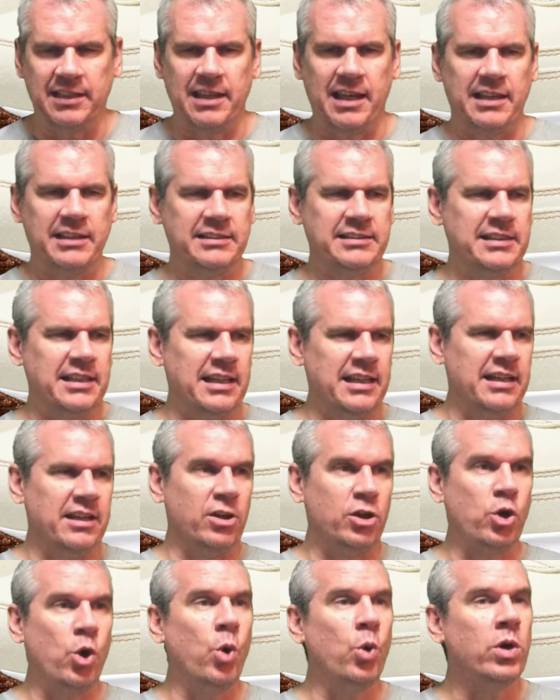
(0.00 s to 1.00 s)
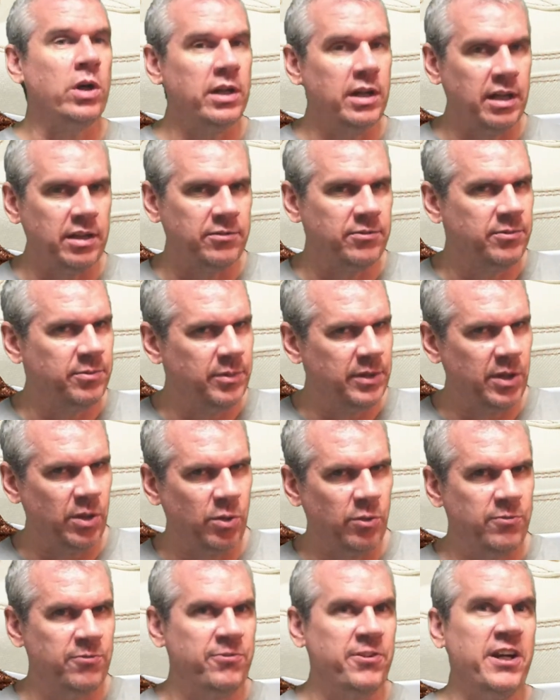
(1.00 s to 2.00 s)
that coconut,
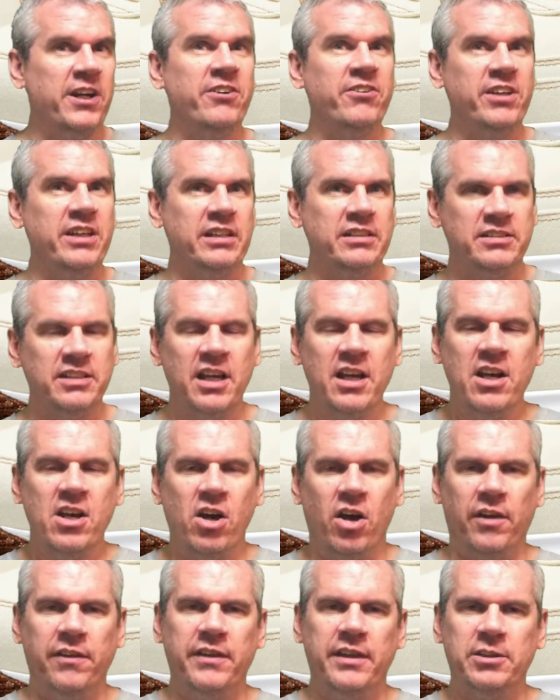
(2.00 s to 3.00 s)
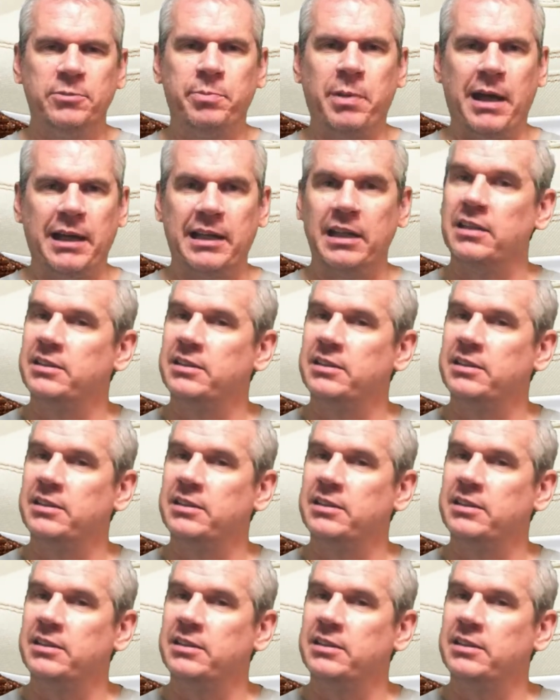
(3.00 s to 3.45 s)
variant on this pack.